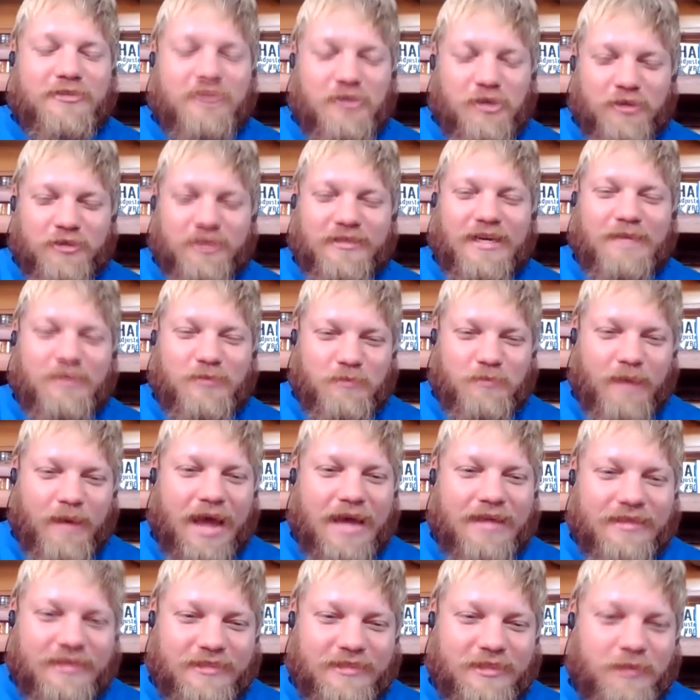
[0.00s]
to know James
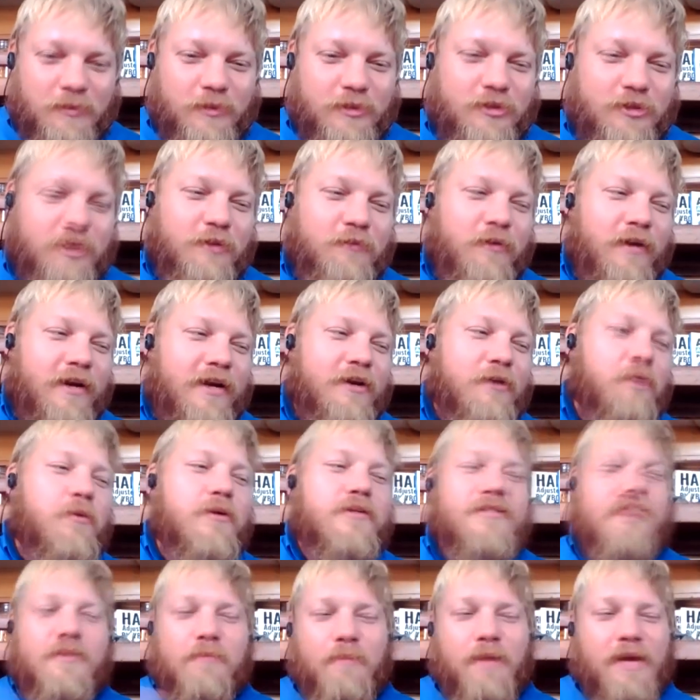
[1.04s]
Mathis. Then we turned to find out it
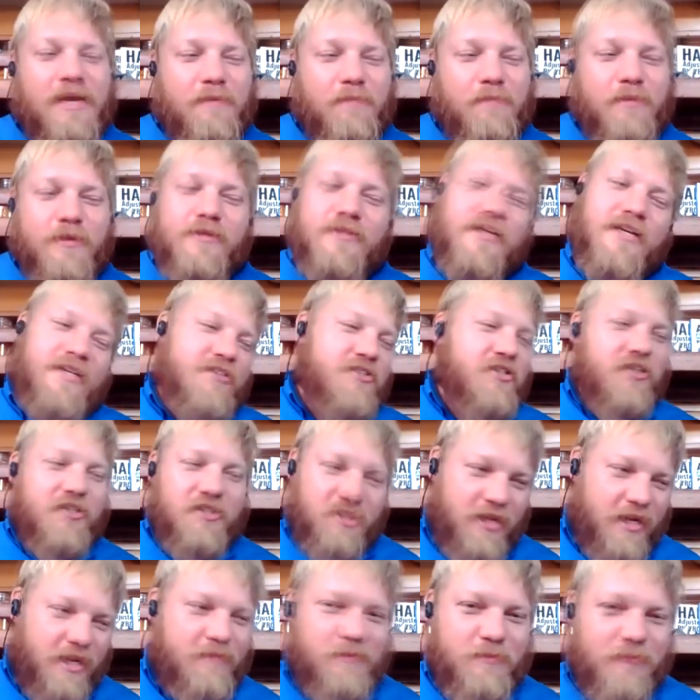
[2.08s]
wasn't the pain pills. That's just
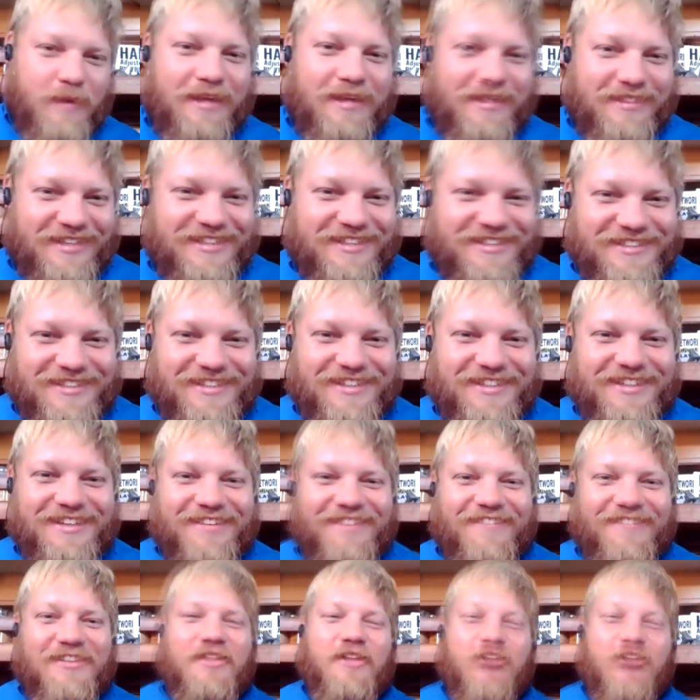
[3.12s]
James Mathis. That's we